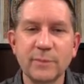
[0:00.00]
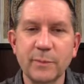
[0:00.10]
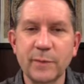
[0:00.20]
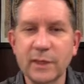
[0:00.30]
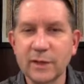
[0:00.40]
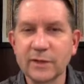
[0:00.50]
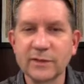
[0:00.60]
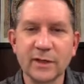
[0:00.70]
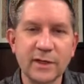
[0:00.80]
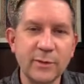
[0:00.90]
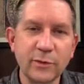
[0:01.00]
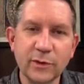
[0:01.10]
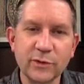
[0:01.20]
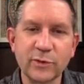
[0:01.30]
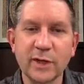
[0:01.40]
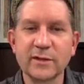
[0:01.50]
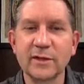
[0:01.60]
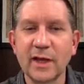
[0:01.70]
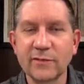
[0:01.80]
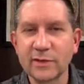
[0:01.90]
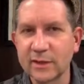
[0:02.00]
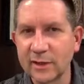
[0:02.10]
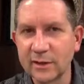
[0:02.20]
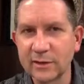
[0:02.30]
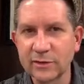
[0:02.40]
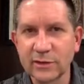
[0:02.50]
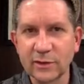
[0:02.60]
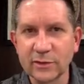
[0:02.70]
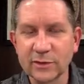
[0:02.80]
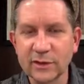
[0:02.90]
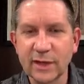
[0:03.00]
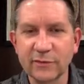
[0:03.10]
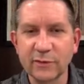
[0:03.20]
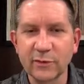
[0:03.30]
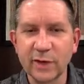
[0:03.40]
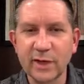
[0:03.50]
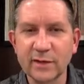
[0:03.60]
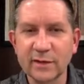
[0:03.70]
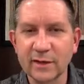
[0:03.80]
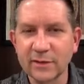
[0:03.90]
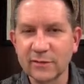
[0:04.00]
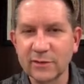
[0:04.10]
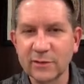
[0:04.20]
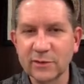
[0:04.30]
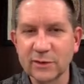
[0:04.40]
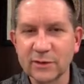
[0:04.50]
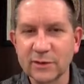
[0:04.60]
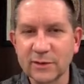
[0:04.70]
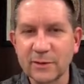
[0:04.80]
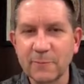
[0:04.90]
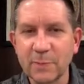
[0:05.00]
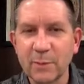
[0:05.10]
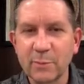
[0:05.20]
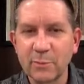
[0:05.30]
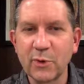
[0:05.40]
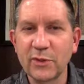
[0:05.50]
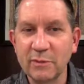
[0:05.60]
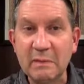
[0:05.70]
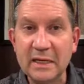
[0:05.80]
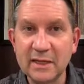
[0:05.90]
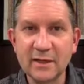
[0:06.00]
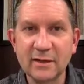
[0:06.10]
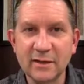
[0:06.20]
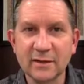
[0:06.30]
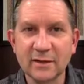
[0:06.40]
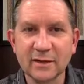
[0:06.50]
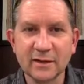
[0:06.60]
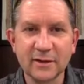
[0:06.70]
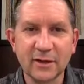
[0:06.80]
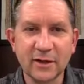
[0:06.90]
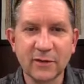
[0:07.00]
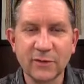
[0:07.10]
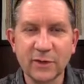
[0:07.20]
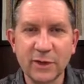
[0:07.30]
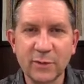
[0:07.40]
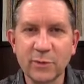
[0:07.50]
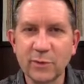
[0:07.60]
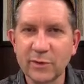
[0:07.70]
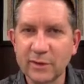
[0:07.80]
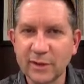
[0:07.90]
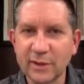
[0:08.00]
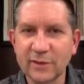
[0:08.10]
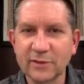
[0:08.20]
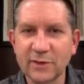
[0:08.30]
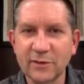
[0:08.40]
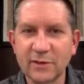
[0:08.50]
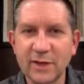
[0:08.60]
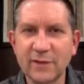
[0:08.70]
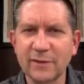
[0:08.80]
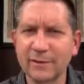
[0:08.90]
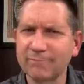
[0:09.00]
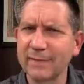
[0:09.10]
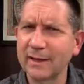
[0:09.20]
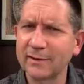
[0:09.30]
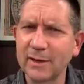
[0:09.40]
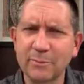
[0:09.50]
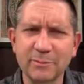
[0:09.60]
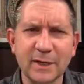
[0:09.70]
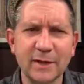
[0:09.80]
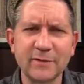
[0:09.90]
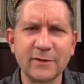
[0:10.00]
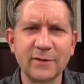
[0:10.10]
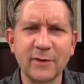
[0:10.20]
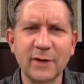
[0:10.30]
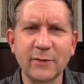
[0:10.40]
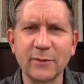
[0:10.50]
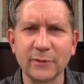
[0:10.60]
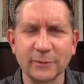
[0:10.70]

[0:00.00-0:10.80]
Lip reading: because Hebrew goes right to left and English goes left to right, that if you just put the meaning of the Hebrew word in English underneath, you end up kind of in the right order.